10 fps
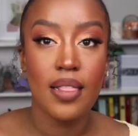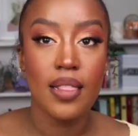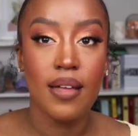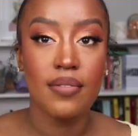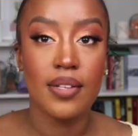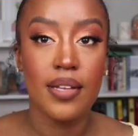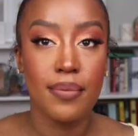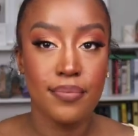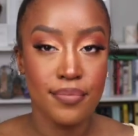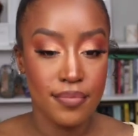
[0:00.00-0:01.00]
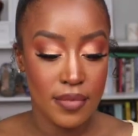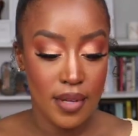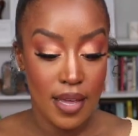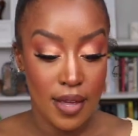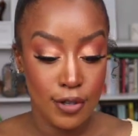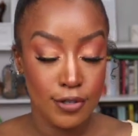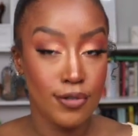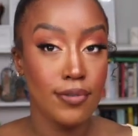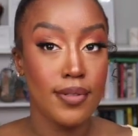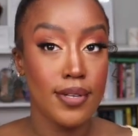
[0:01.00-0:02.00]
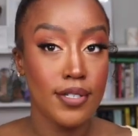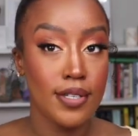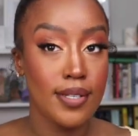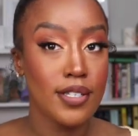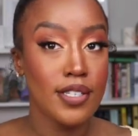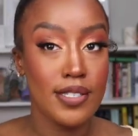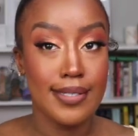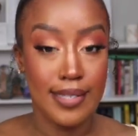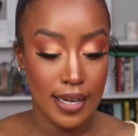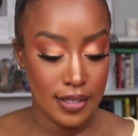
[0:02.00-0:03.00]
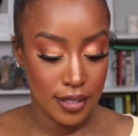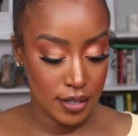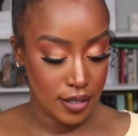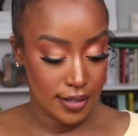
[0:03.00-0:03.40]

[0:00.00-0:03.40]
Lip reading: Lovely. So this shade's sexy.